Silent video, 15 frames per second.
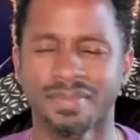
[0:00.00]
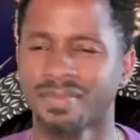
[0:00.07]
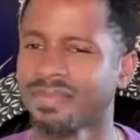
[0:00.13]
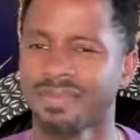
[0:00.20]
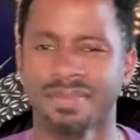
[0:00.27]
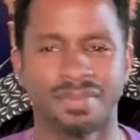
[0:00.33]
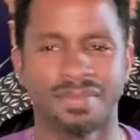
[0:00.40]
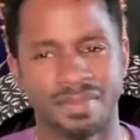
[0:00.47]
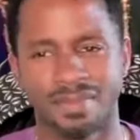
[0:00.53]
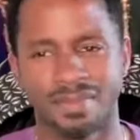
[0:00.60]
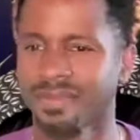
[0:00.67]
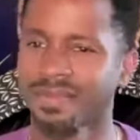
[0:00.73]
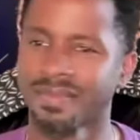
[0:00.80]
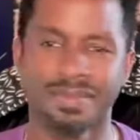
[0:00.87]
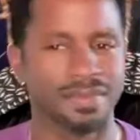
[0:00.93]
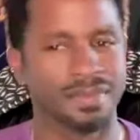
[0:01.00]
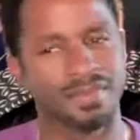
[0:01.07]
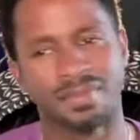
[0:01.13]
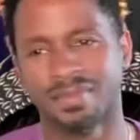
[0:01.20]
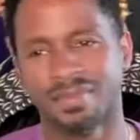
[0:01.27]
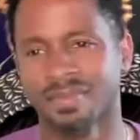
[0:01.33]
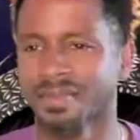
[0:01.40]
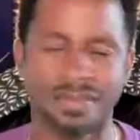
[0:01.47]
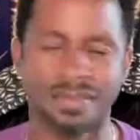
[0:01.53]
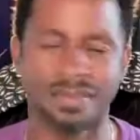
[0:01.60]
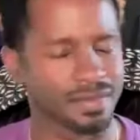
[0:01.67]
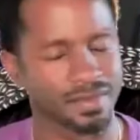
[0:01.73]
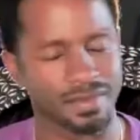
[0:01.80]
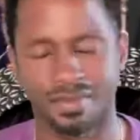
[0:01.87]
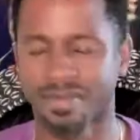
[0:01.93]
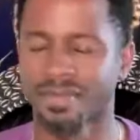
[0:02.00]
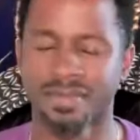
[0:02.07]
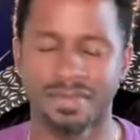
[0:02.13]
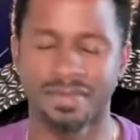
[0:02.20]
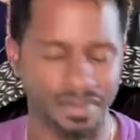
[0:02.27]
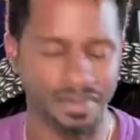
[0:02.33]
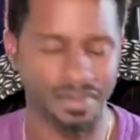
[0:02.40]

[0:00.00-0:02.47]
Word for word: some of you are here in this room, you're earth, you're taking really good